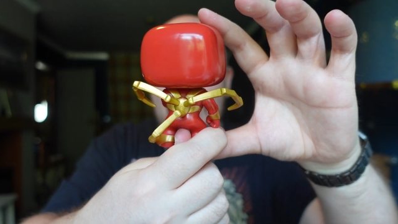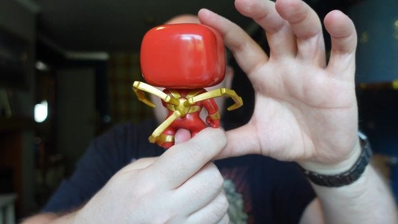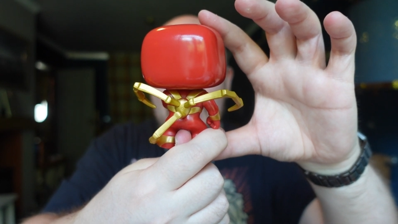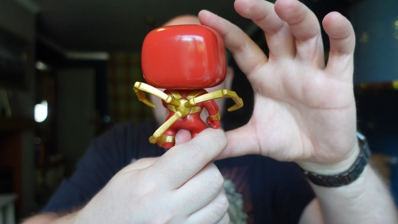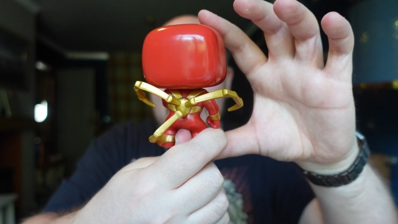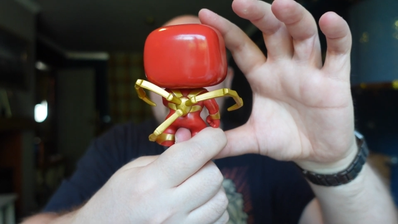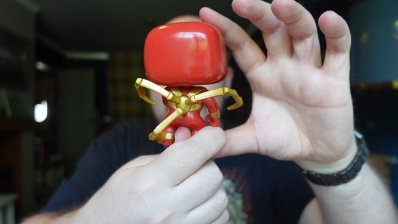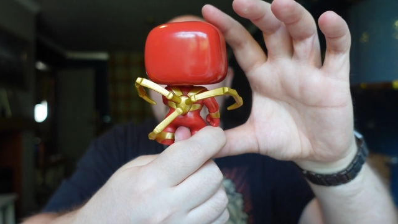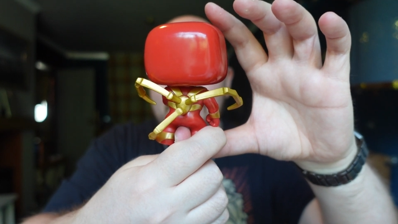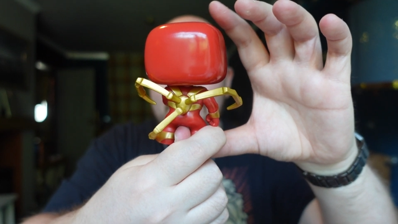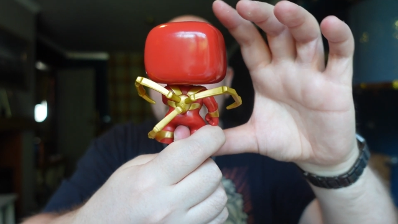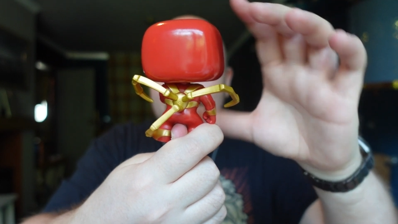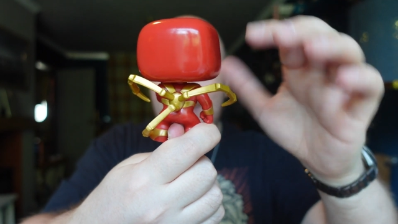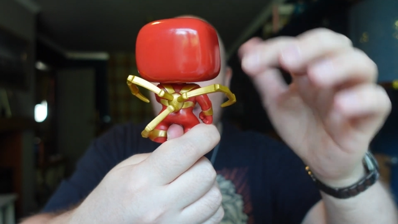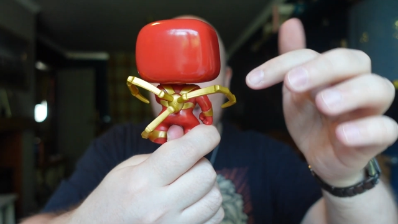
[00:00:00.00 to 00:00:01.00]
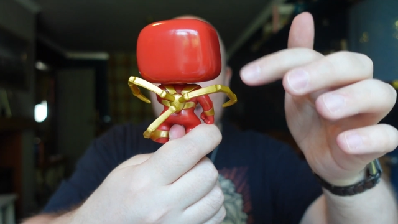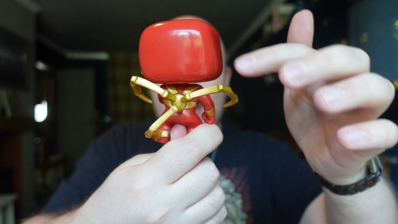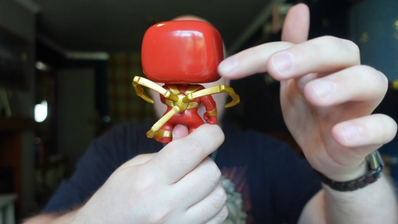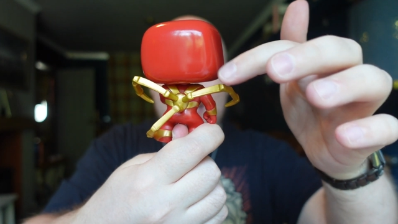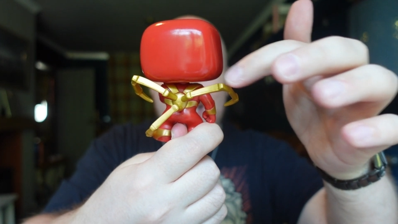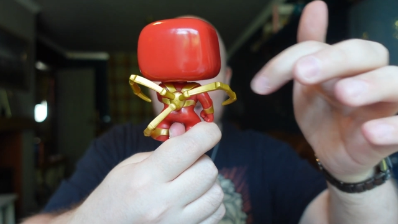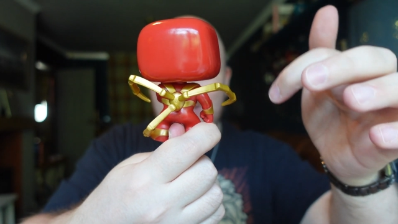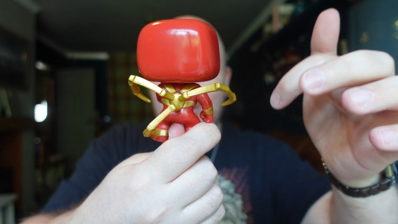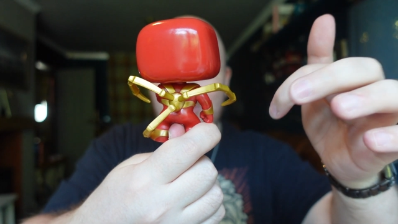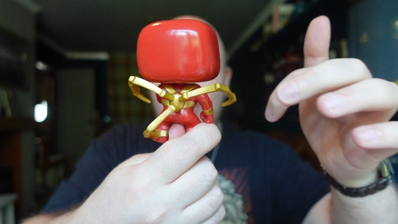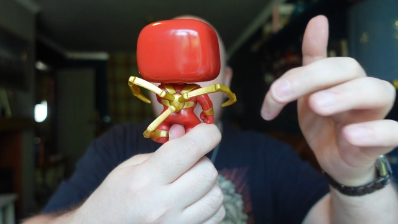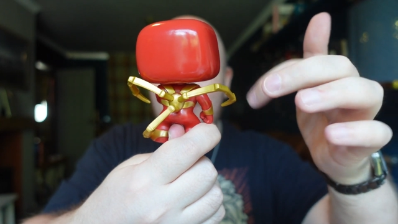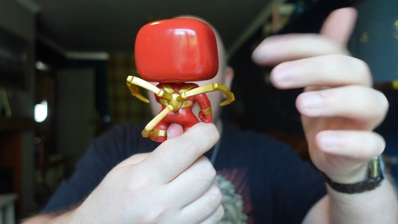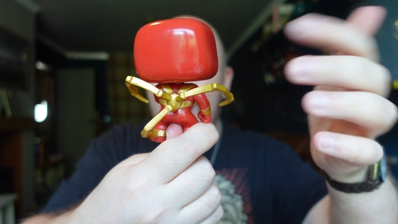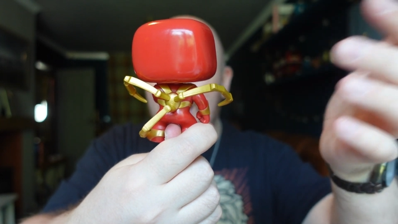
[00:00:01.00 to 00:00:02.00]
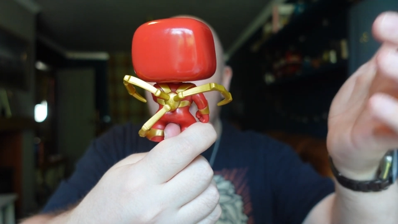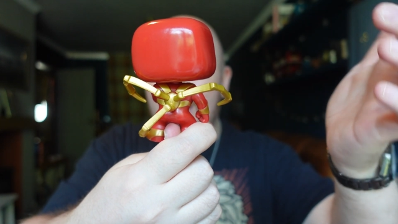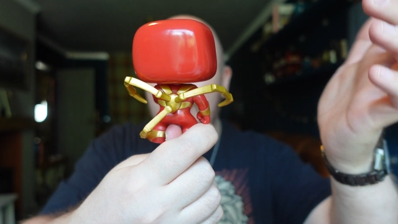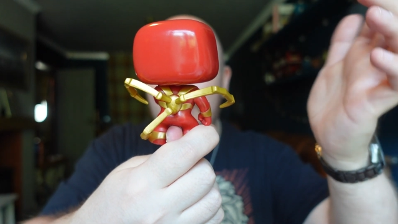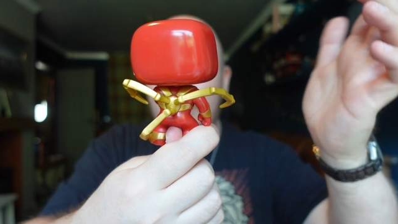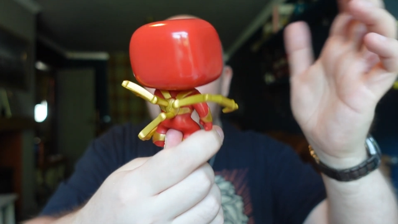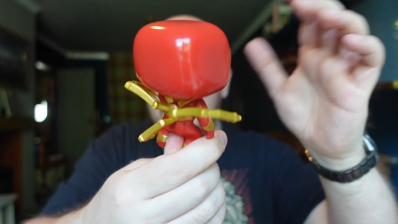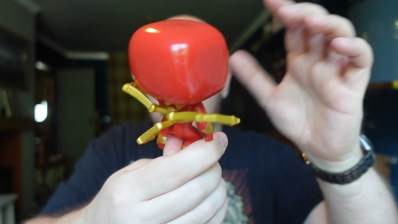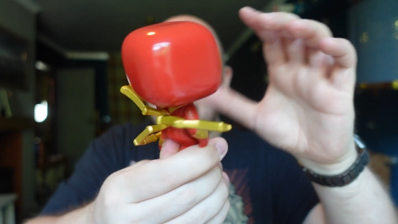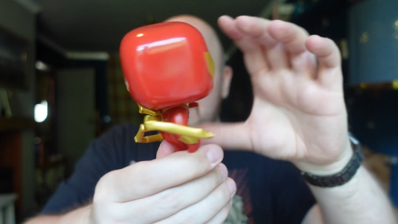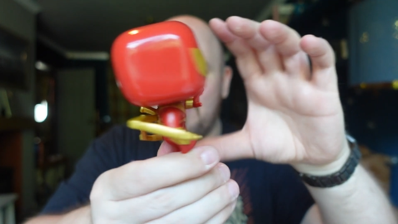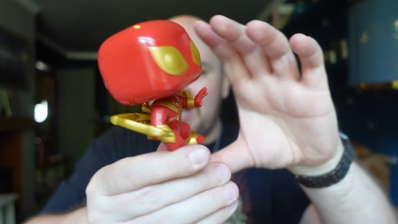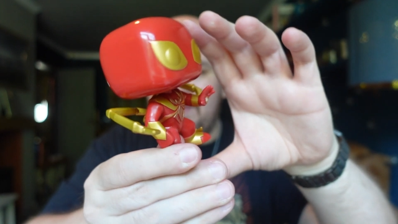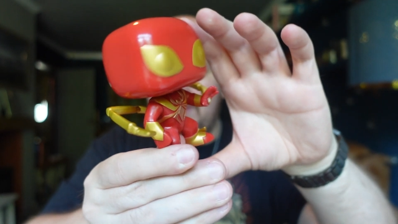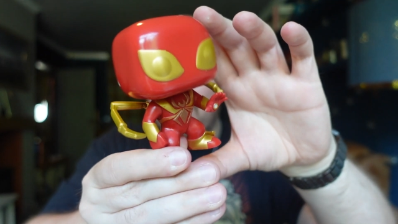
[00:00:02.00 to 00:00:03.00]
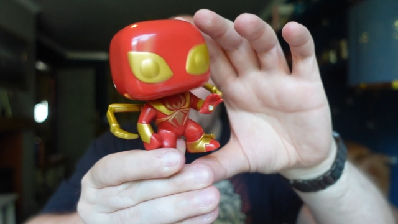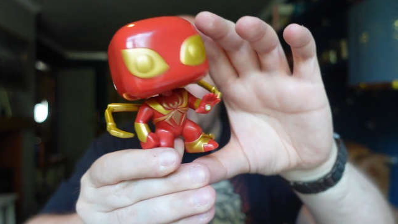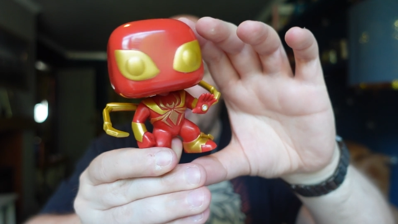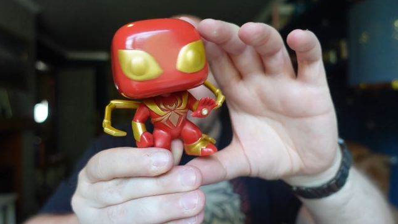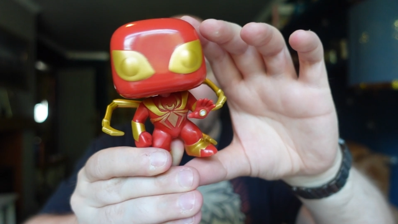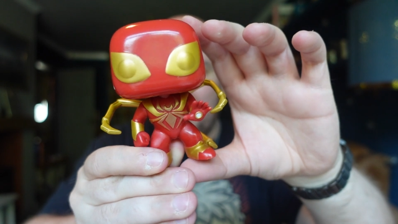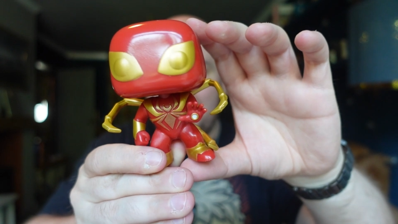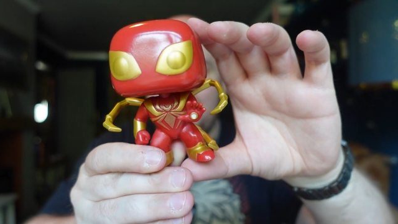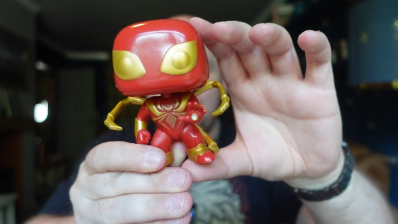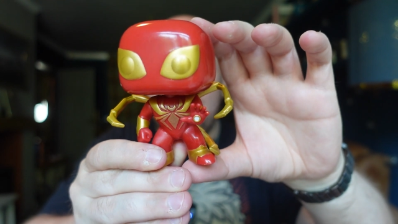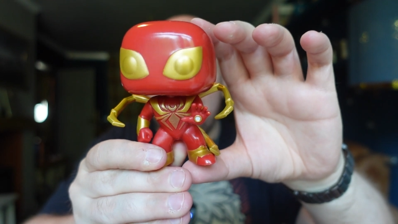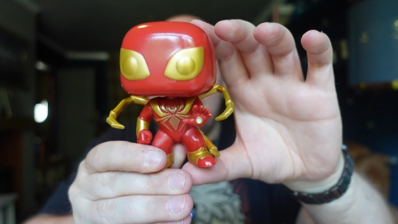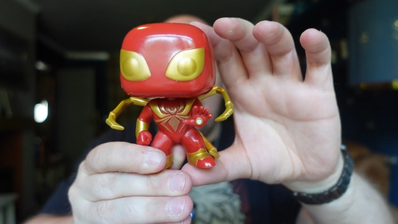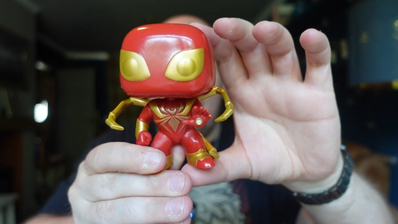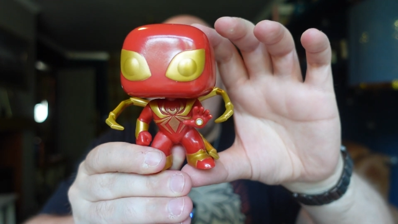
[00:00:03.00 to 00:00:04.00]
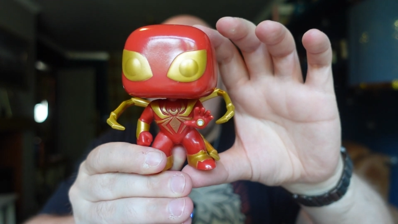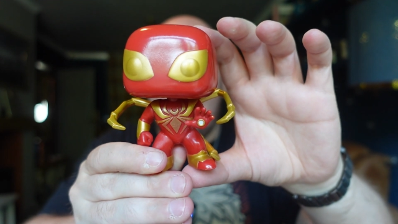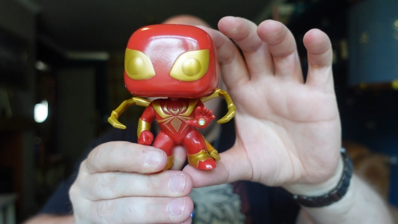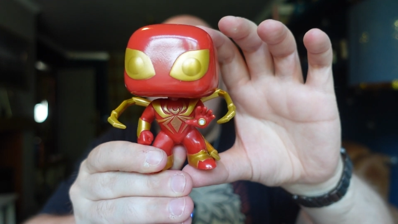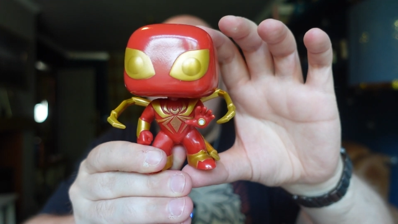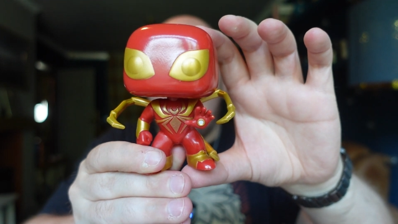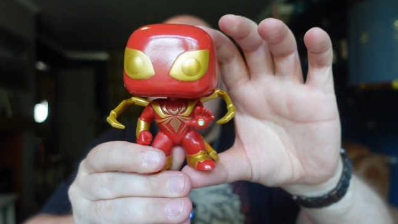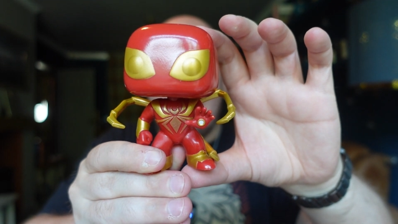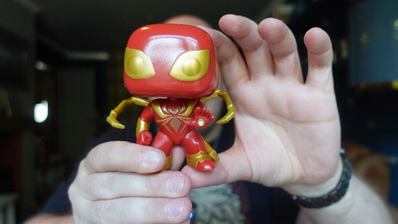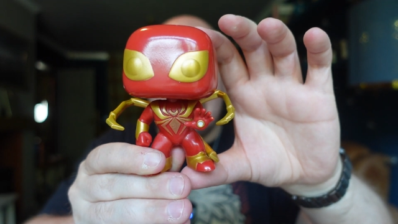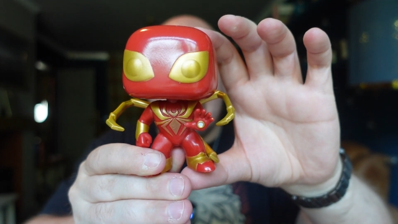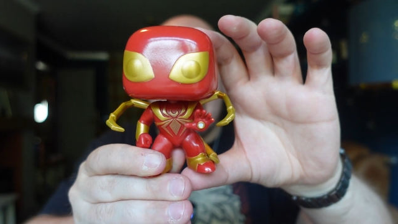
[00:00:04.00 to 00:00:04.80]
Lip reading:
No face is visible, so there are no lips to read.